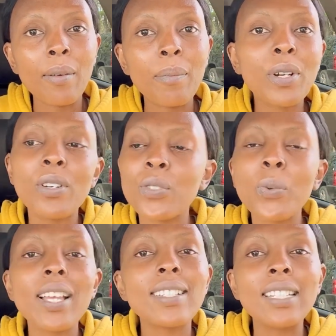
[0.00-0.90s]
Because
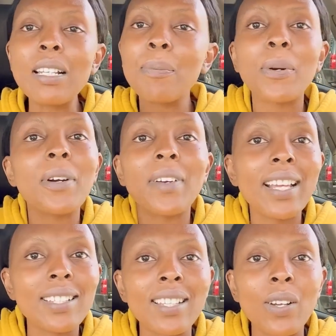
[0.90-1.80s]
we are still
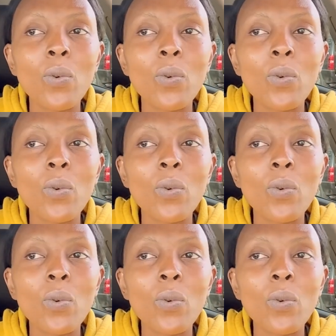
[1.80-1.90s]
progressing.